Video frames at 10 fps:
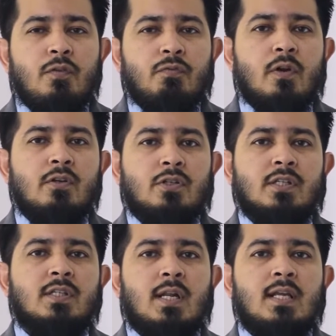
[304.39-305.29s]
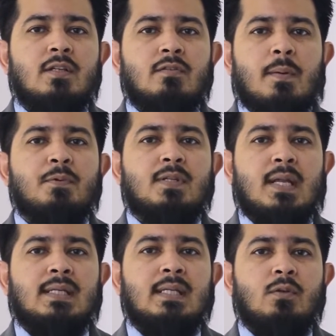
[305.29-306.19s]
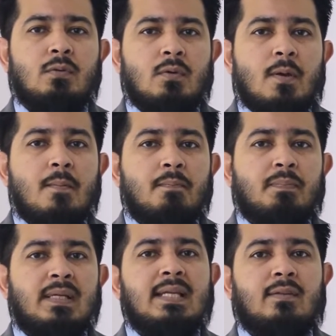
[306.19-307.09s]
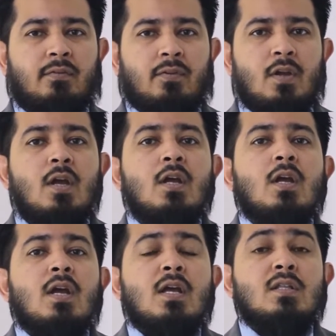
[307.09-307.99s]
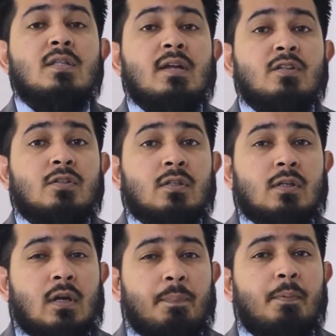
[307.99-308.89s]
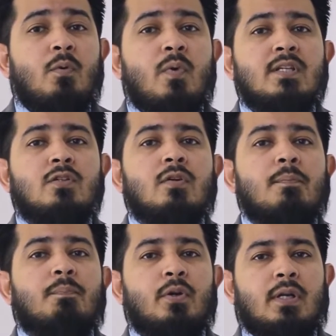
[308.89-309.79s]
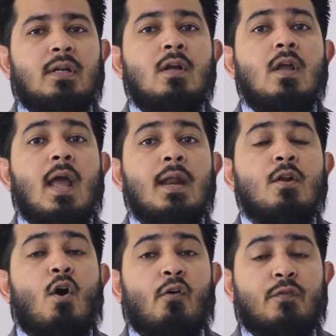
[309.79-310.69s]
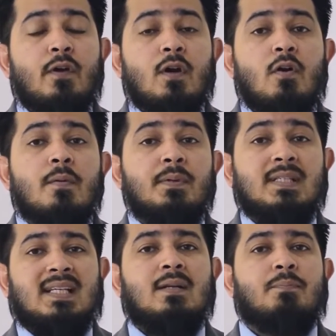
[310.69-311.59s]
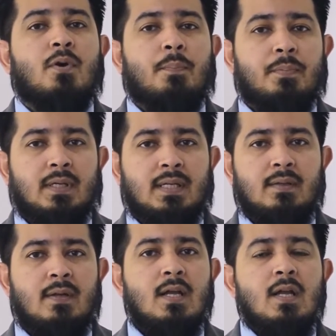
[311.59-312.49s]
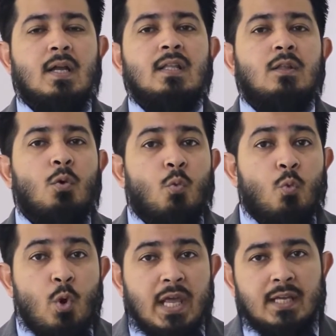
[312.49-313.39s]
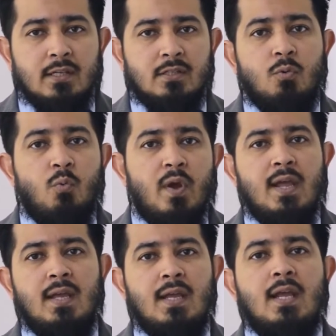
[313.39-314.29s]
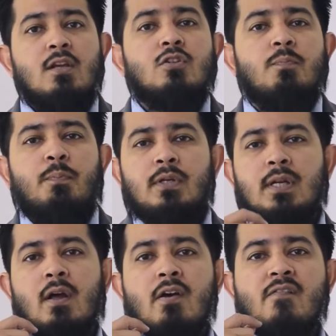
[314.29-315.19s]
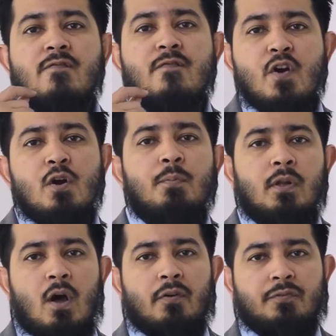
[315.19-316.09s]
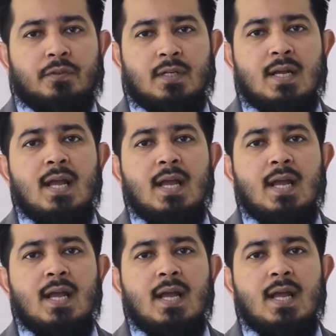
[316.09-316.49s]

you've got a trusted agent representing you, please there's a couple of ways you can put in an offer on a particular property. The weakest way is to put in a verbal offer,